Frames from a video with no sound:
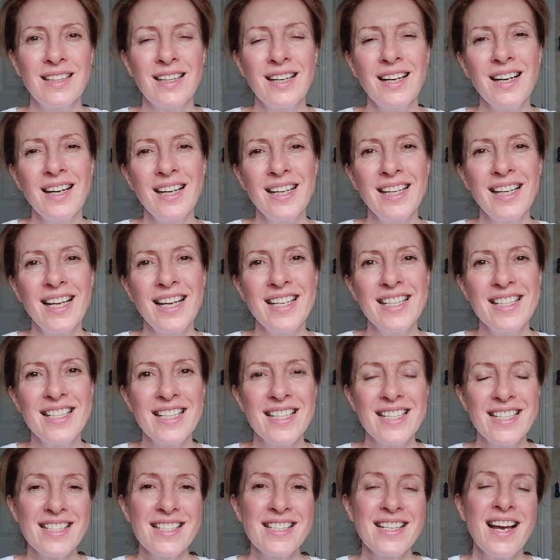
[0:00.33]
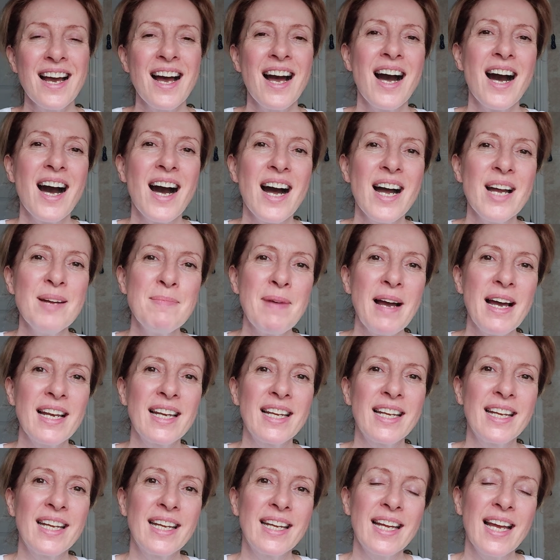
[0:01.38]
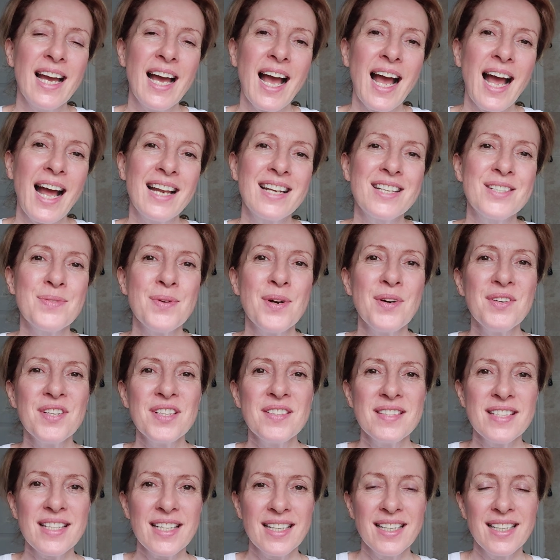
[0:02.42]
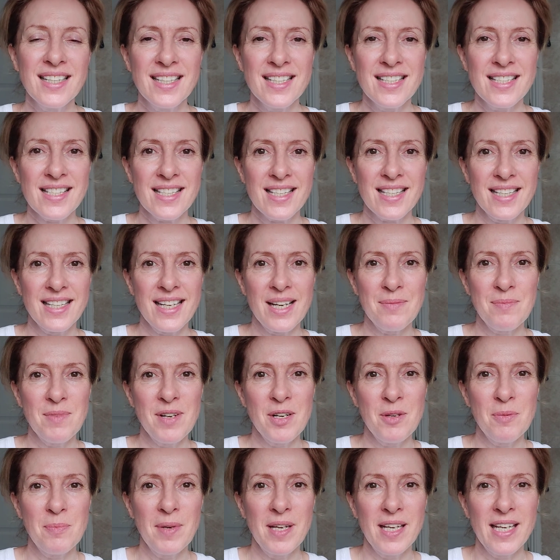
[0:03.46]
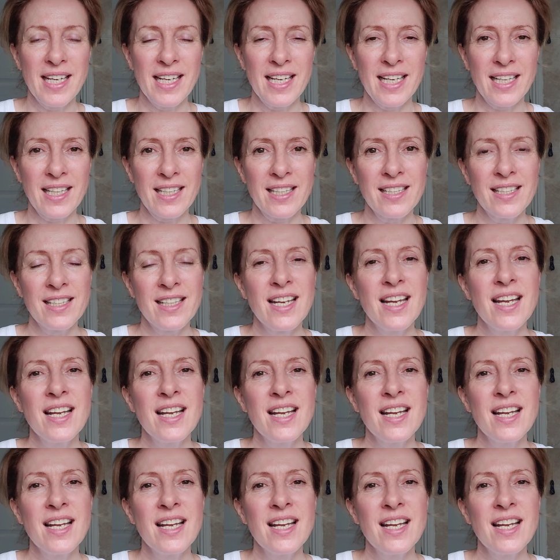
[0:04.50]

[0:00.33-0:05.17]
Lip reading: Hi ladies, I'm Ali and welcome to Clear Skin and Wellbeing.